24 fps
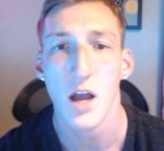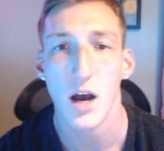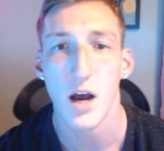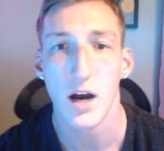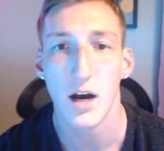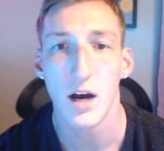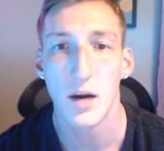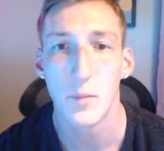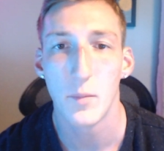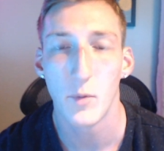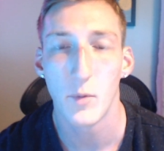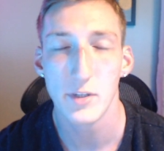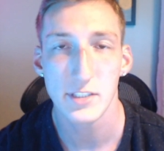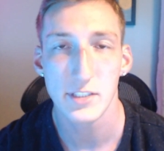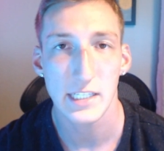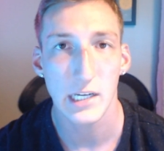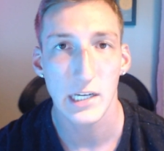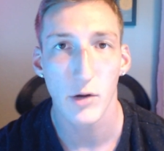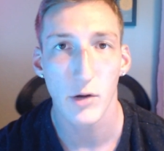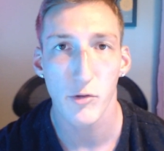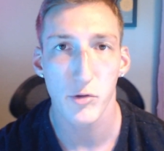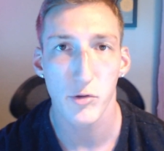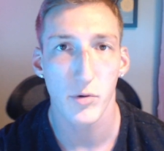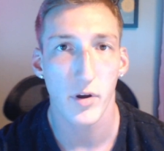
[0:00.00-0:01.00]
um, once I
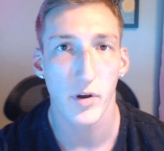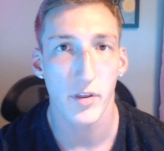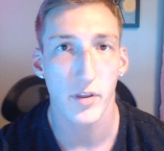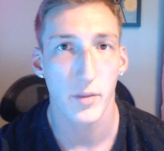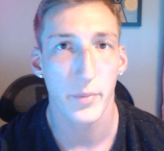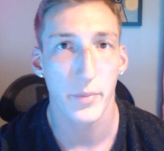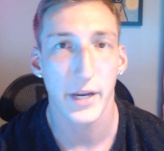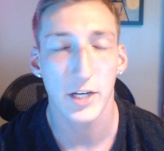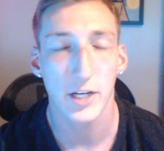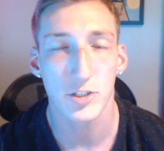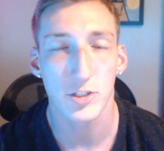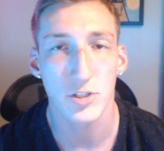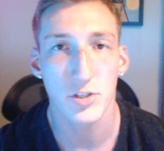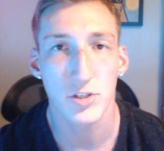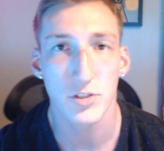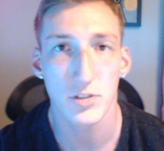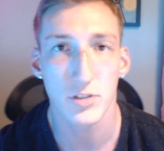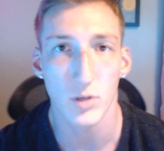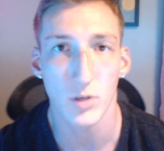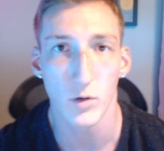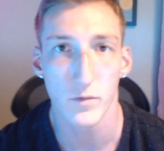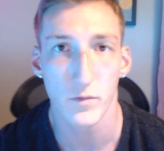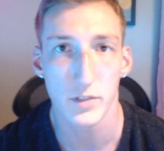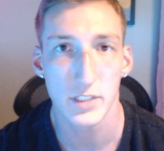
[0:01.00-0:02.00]
go through all the
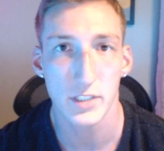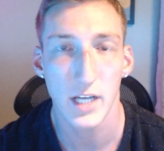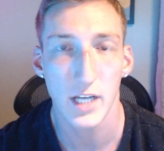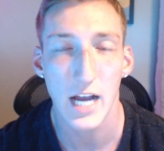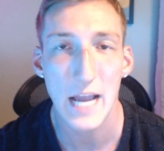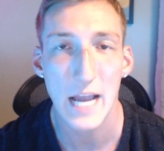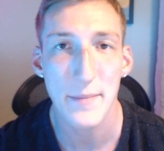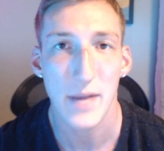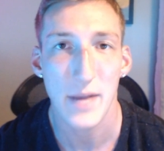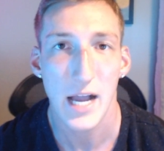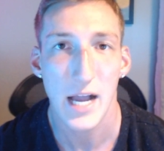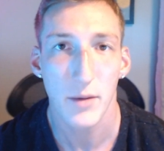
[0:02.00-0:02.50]
pictures over time,